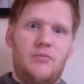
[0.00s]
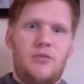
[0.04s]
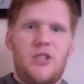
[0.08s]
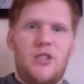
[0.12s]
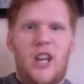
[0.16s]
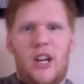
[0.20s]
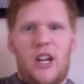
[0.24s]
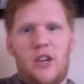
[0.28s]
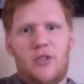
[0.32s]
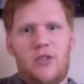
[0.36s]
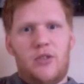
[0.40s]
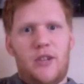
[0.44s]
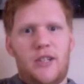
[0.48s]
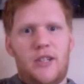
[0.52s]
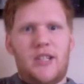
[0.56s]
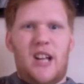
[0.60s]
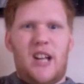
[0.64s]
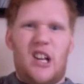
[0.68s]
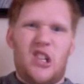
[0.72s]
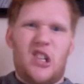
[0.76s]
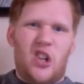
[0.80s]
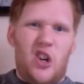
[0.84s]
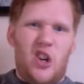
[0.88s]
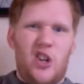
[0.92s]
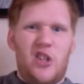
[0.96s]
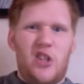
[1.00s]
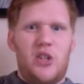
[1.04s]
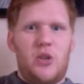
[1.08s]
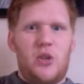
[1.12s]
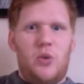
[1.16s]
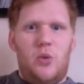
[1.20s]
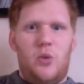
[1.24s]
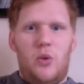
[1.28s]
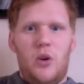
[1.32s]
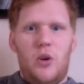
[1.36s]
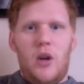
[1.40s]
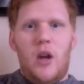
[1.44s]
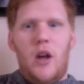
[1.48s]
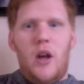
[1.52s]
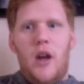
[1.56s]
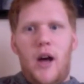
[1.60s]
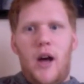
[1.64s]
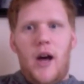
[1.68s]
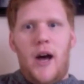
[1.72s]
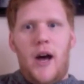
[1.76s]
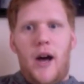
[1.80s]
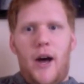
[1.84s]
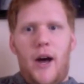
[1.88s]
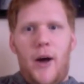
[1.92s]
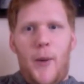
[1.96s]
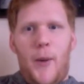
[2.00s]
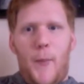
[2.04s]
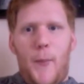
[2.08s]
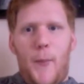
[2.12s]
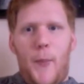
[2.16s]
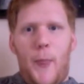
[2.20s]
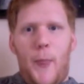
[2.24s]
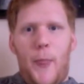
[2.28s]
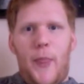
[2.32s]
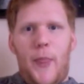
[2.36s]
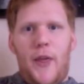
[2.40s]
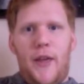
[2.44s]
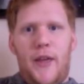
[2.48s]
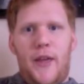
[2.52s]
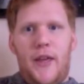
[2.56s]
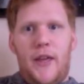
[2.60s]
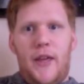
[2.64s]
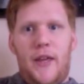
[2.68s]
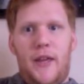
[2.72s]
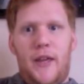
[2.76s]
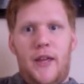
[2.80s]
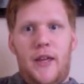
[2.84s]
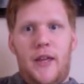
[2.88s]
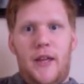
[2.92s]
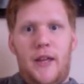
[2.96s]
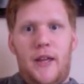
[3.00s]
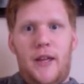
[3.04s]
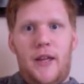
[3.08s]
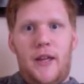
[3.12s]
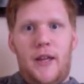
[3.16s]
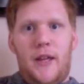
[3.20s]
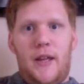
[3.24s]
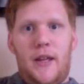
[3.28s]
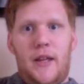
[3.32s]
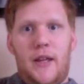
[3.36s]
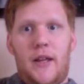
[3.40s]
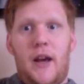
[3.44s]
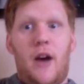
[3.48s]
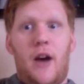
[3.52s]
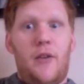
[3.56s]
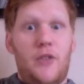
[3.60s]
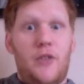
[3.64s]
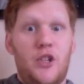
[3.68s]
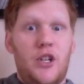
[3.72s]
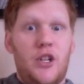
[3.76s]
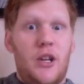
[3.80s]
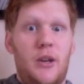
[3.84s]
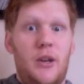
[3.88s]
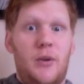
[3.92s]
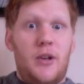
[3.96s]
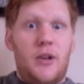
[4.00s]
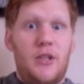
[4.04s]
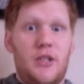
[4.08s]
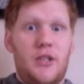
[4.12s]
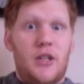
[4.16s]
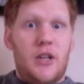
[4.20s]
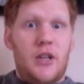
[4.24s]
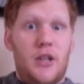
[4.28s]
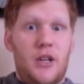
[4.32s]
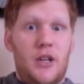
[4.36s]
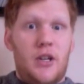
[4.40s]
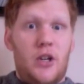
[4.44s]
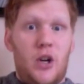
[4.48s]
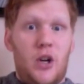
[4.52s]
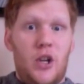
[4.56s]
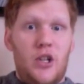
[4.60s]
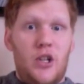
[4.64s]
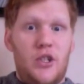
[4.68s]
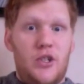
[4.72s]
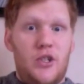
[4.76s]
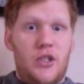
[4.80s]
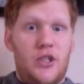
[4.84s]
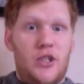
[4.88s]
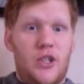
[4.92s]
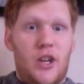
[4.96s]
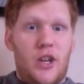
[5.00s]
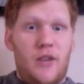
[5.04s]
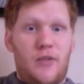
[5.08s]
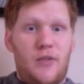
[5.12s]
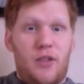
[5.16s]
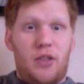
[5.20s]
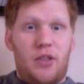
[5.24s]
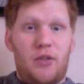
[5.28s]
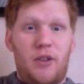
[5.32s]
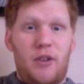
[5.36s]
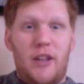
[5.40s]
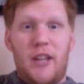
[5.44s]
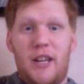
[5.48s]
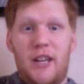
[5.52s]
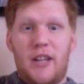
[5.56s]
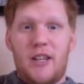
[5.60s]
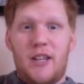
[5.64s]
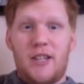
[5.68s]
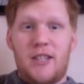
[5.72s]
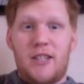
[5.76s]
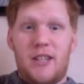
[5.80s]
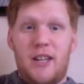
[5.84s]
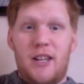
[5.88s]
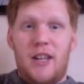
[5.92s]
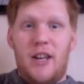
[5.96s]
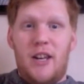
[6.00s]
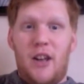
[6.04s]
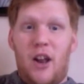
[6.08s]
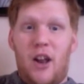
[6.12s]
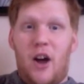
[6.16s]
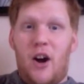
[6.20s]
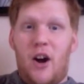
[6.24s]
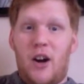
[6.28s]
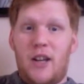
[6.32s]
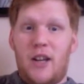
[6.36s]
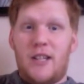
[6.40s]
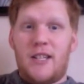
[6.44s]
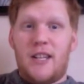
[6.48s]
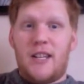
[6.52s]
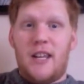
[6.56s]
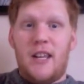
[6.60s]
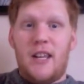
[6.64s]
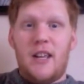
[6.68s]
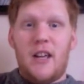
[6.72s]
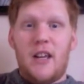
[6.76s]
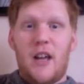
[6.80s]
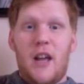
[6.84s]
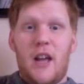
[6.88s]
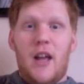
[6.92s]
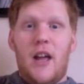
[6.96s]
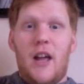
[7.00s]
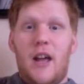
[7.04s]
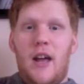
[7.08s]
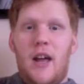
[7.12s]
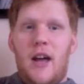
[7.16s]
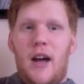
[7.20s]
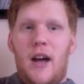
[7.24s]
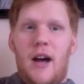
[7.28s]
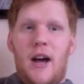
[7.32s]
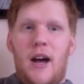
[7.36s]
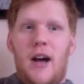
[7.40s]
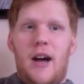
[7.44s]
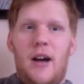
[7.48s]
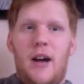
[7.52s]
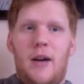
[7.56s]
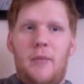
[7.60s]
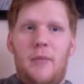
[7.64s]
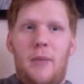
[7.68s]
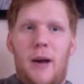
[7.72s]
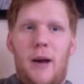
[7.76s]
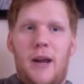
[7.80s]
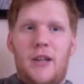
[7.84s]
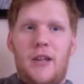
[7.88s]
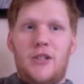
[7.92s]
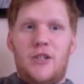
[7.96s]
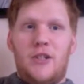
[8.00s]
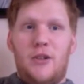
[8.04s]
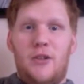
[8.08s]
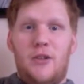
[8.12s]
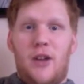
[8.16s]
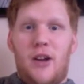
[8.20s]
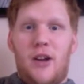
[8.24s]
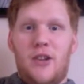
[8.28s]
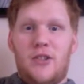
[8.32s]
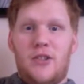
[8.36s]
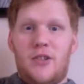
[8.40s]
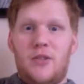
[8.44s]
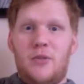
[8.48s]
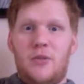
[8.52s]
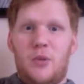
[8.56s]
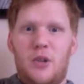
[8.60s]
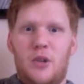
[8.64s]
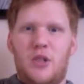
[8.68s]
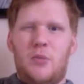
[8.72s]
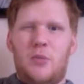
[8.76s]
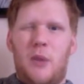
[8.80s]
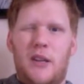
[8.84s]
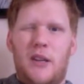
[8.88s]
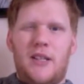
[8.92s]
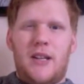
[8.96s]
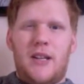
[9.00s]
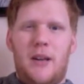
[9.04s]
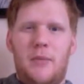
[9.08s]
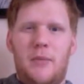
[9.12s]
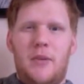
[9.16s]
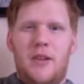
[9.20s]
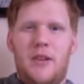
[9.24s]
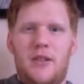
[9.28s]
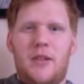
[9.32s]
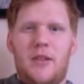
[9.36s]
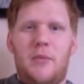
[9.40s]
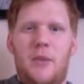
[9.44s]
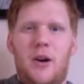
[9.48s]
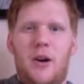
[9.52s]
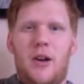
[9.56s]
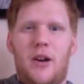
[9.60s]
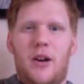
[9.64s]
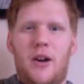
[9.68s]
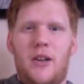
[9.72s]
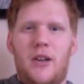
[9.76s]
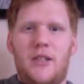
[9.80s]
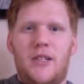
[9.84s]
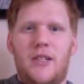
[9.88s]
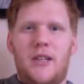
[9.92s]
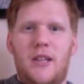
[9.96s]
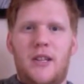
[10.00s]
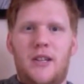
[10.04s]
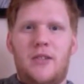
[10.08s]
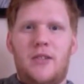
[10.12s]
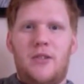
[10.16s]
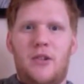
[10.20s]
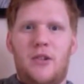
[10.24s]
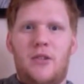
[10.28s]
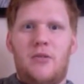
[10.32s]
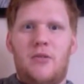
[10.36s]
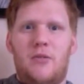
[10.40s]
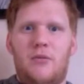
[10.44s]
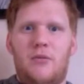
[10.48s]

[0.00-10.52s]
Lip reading: secondary/high school. I originally went to college and studied for 3 years in IT back in 2000, which basically means that my IT